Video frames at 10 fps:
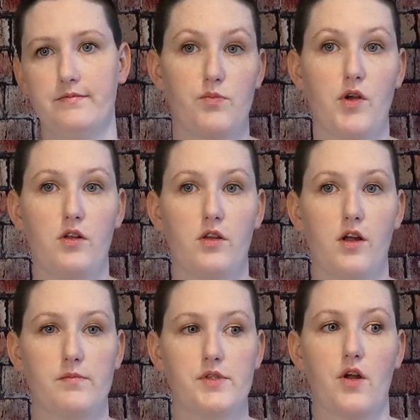Smoke
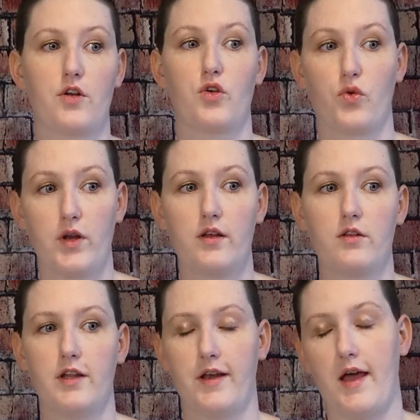alarms are
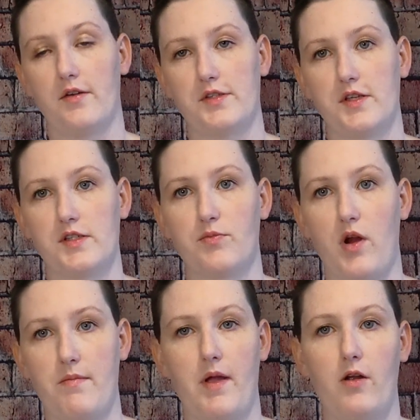critical in houses
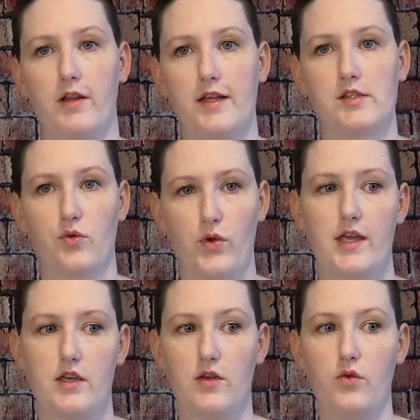primarily to
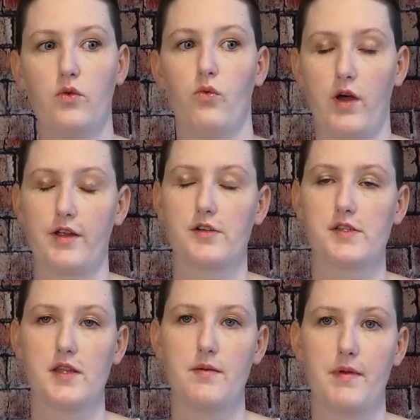wake you while you're
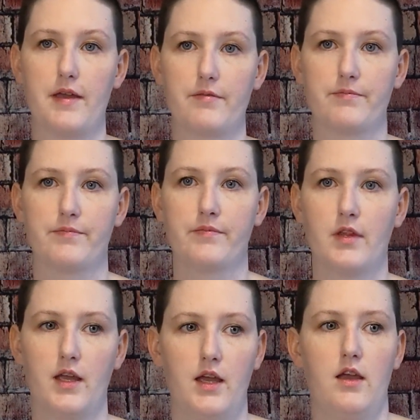sleeping.
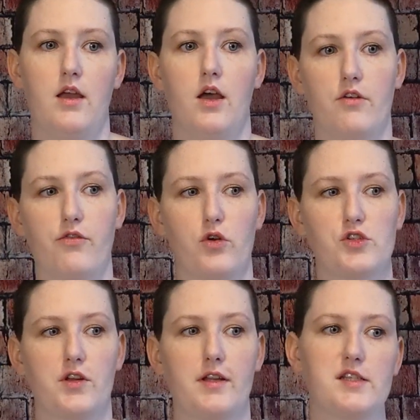
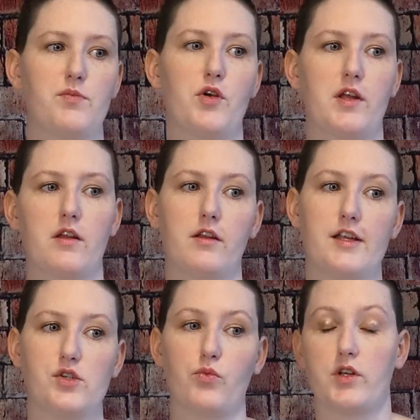Unfortunately, smoke
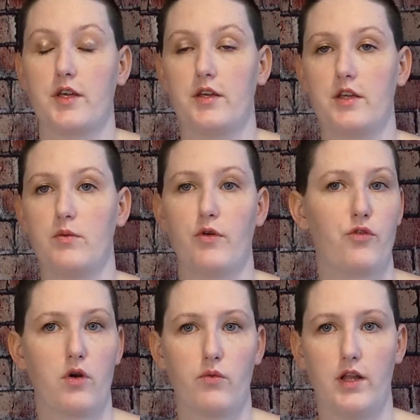inhalation will kill you
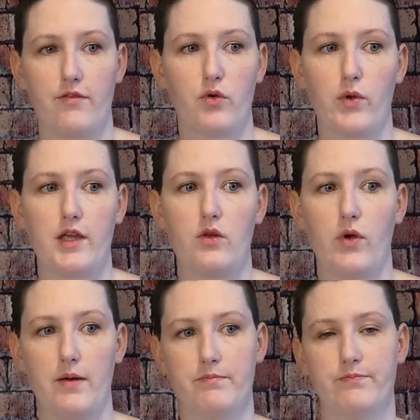before it will ever wake
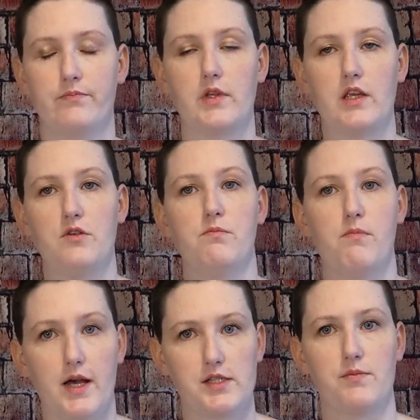you up. You
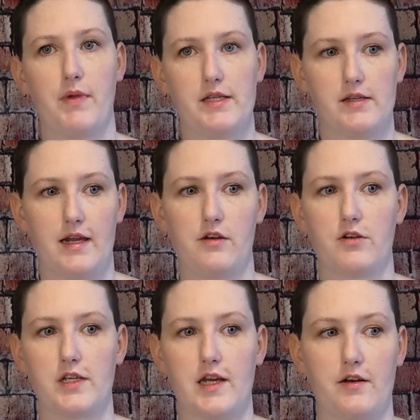must maintain
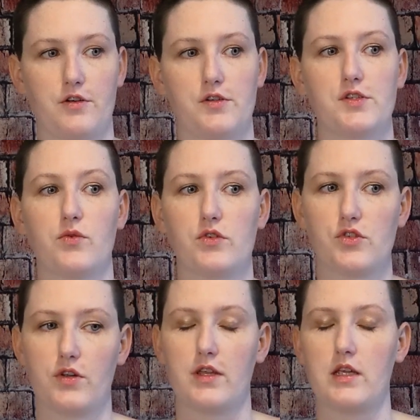your detectors to
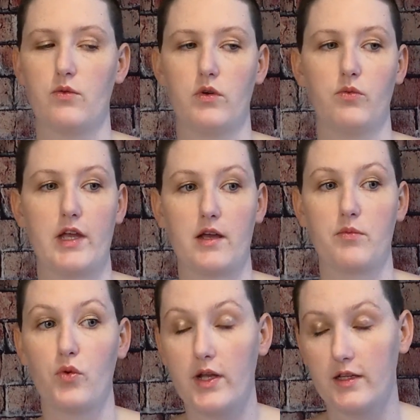ensure that you will wake
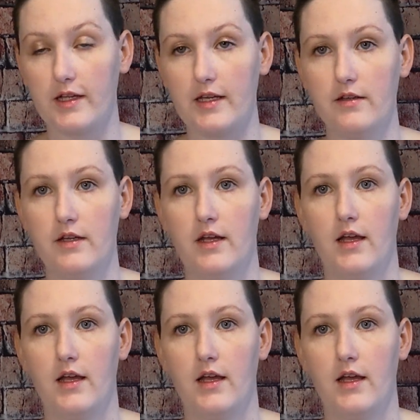up quickly